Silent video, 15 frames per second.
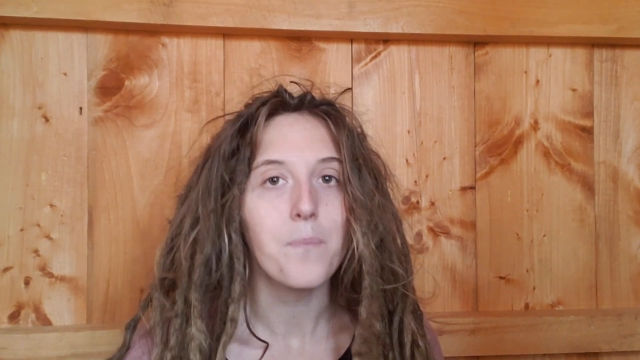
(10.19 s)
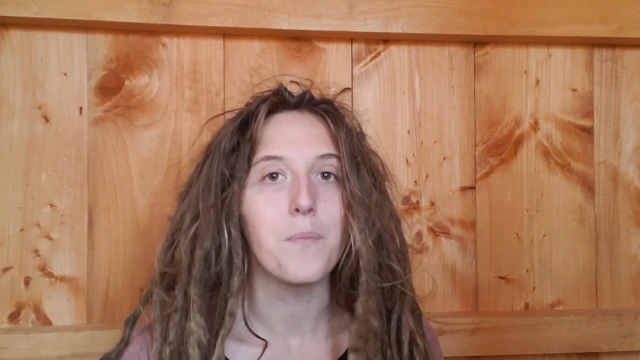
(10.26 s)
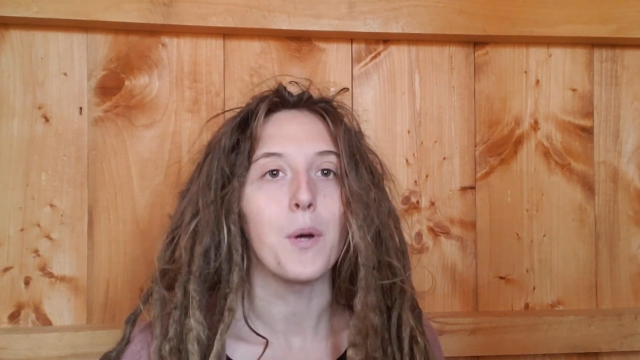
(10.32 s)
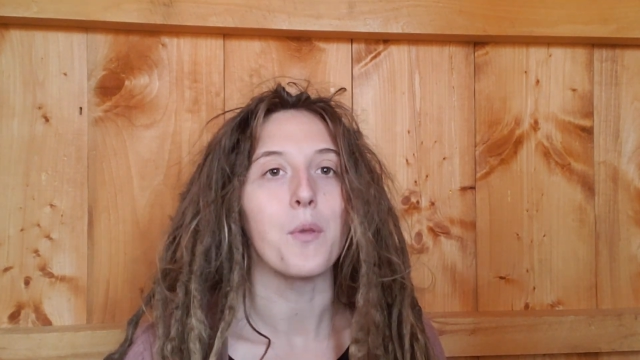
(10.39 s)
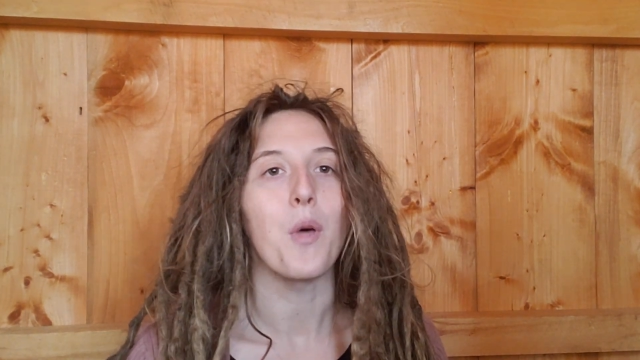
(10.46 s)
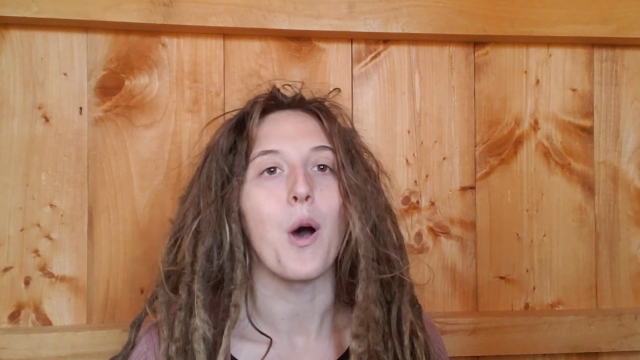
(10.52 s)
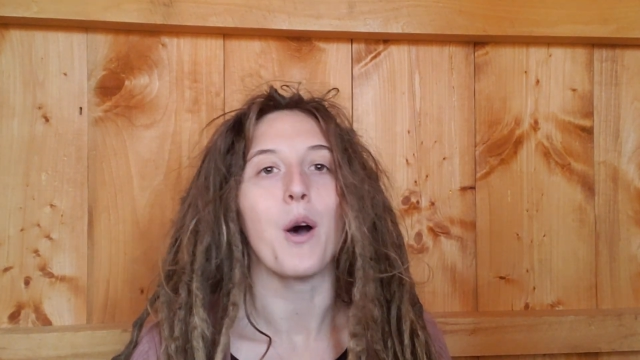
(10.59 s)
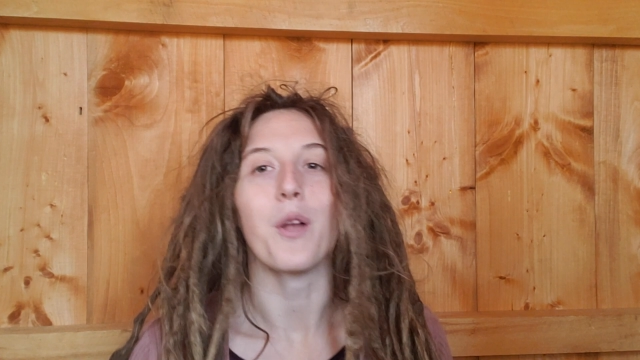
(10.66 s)

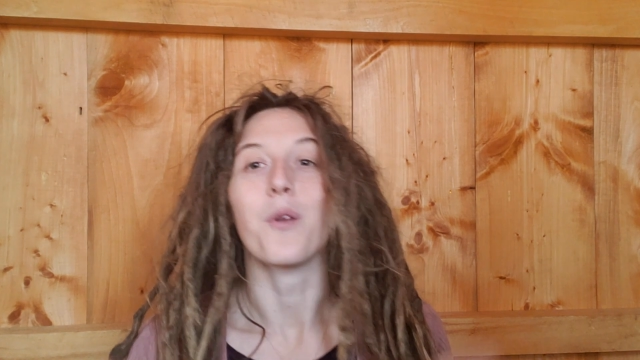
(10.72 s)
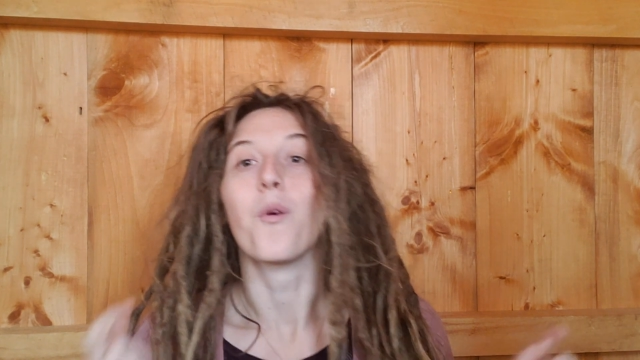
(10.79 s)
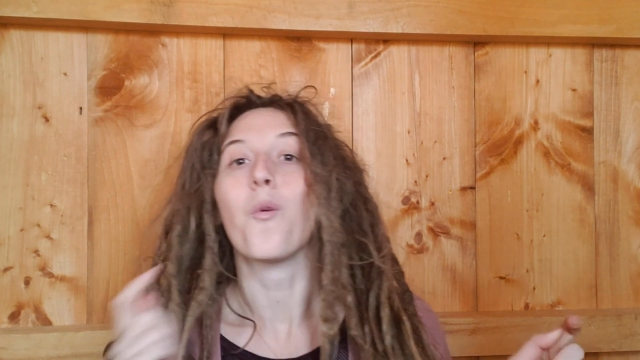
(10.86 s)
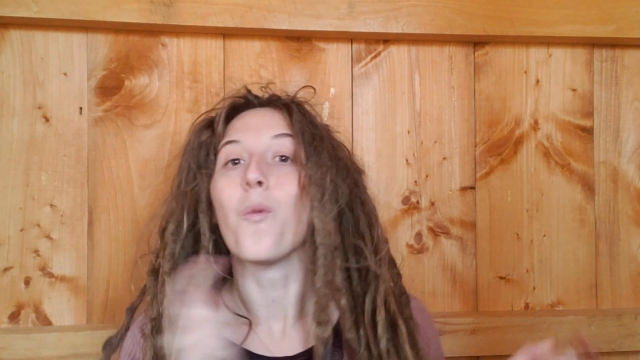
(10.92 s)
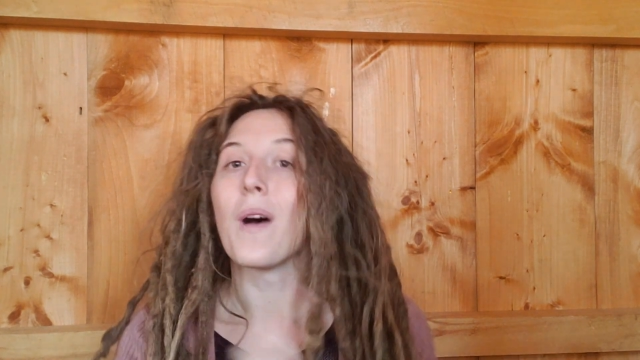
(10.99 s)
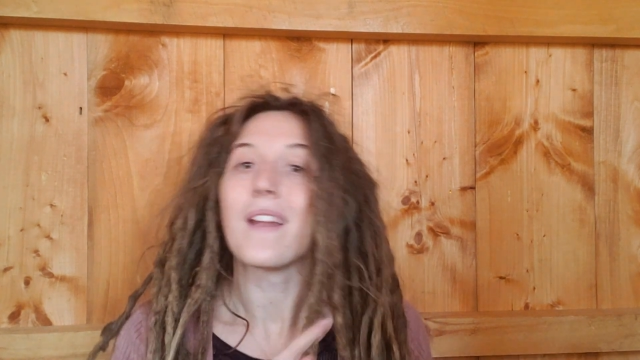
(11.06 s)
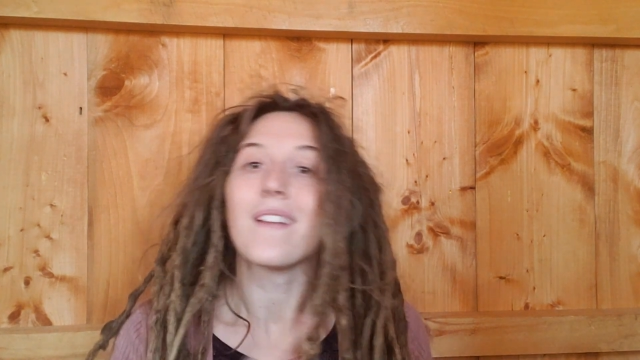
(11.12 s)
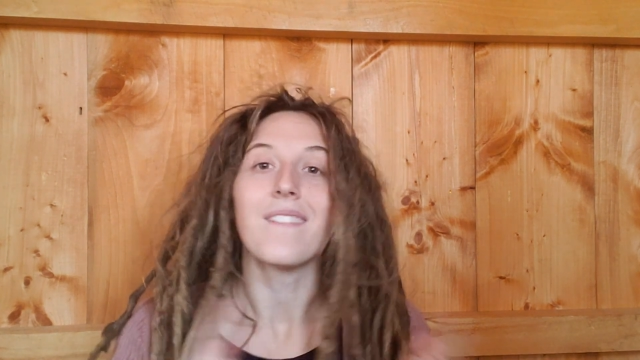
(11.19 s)
both on
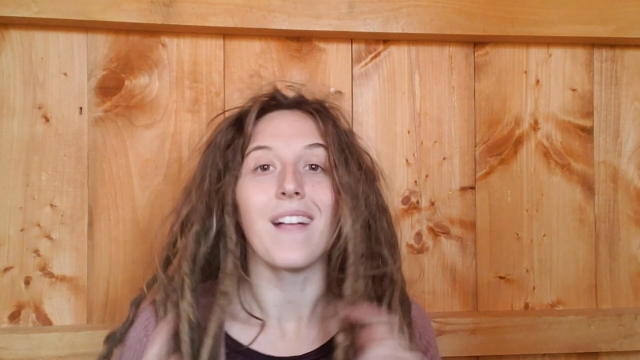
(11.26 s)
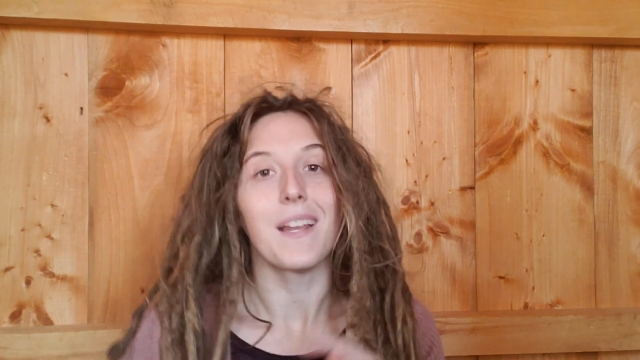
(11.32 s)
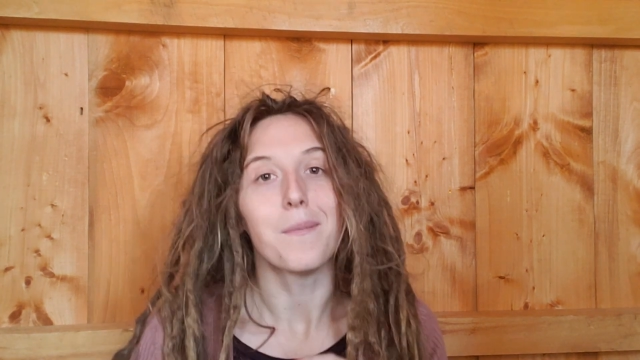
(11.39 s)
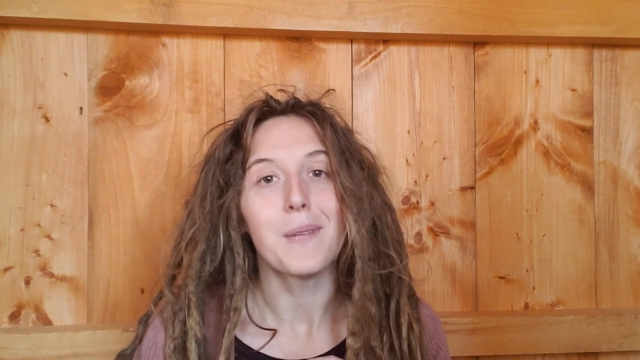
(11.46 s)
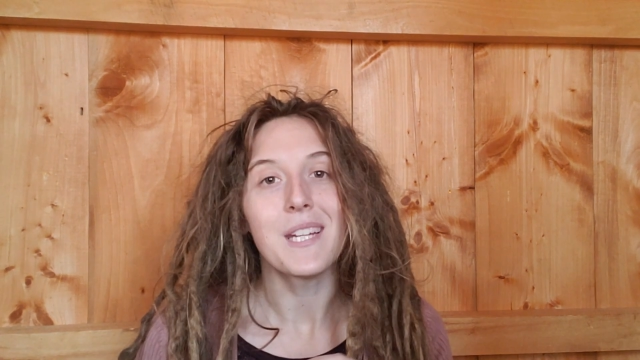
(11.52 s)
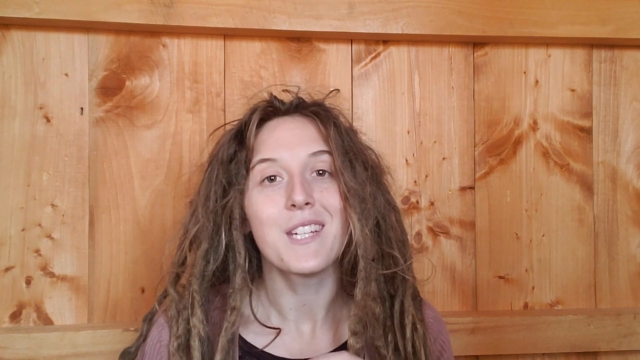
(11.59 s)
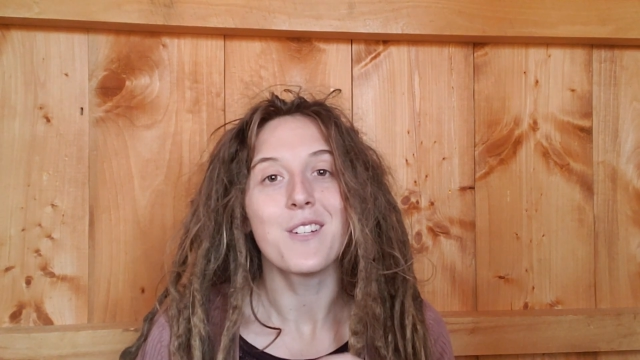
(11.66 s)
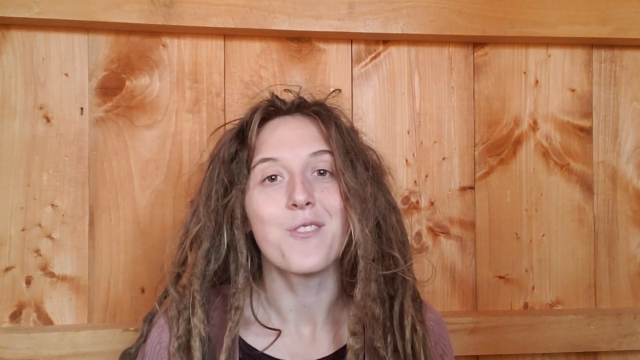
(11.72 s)
what led
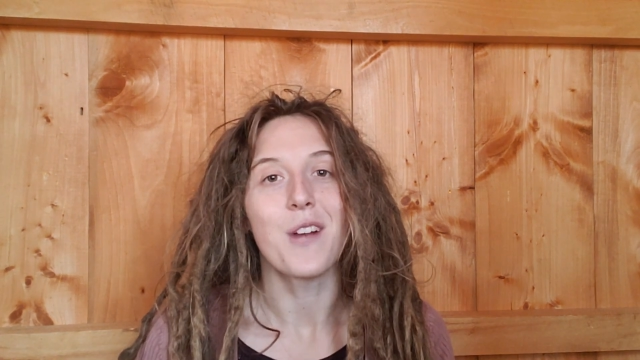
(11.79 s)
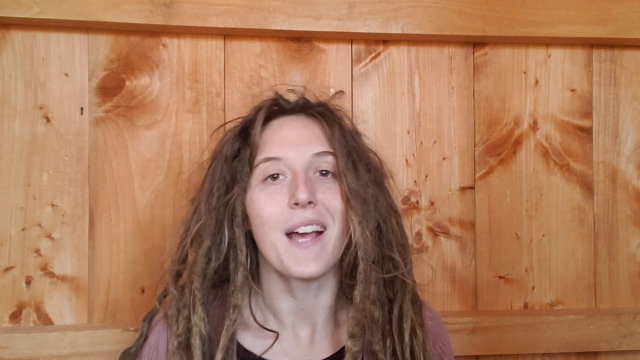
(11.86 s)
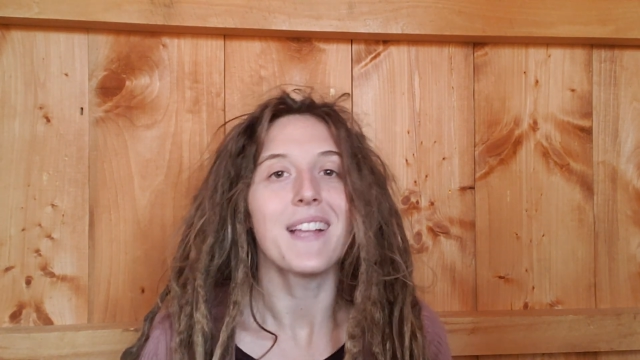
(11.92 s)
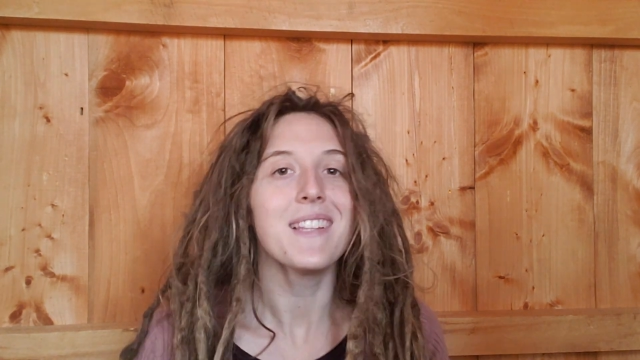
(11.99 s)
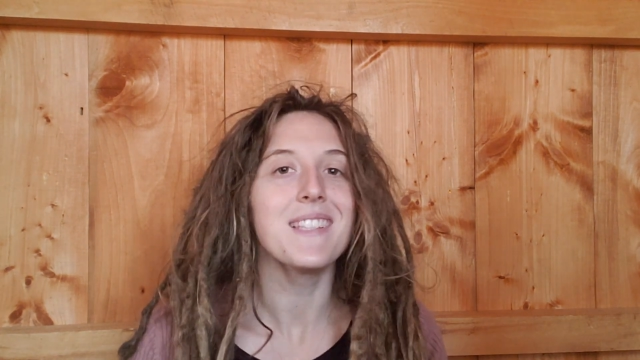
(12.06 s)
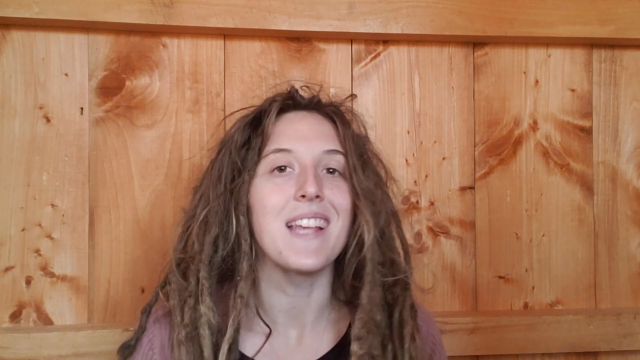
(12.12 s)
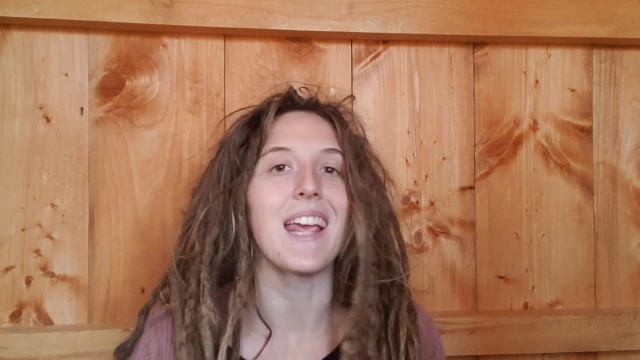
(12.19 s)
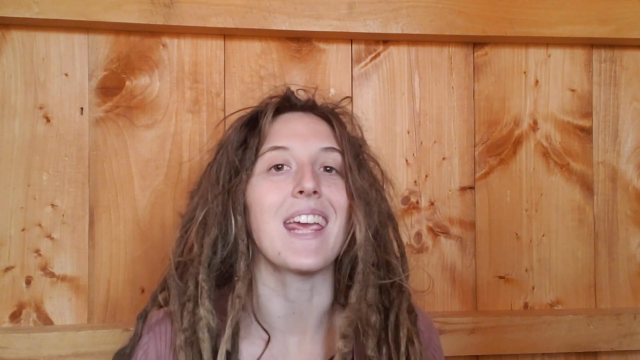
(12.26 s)
me to dreads